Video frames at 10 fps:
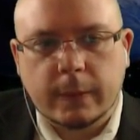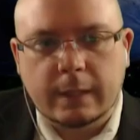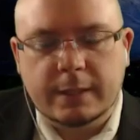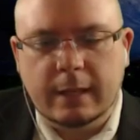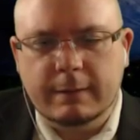
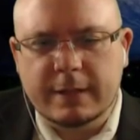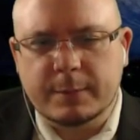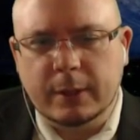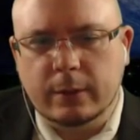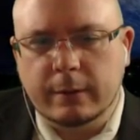TV has
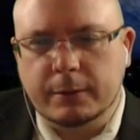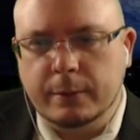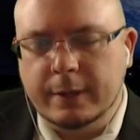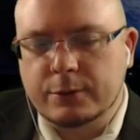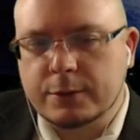been going through
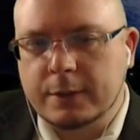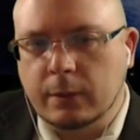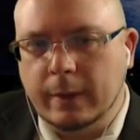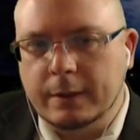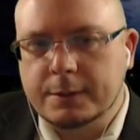an interesting
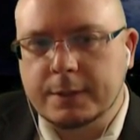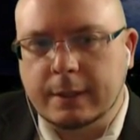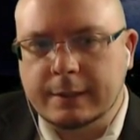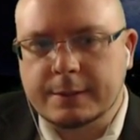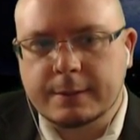
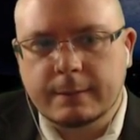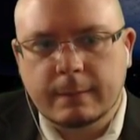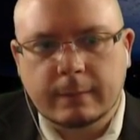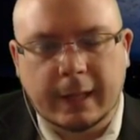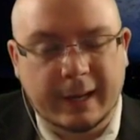renaissance.
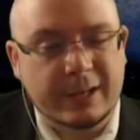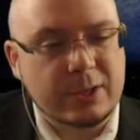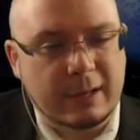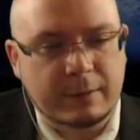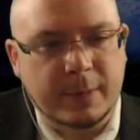And I
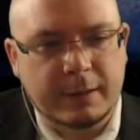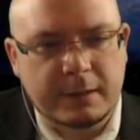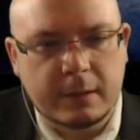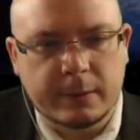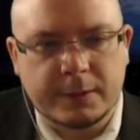actually have my
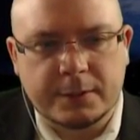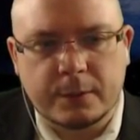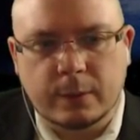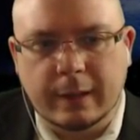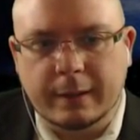theories as to
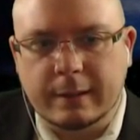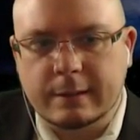why that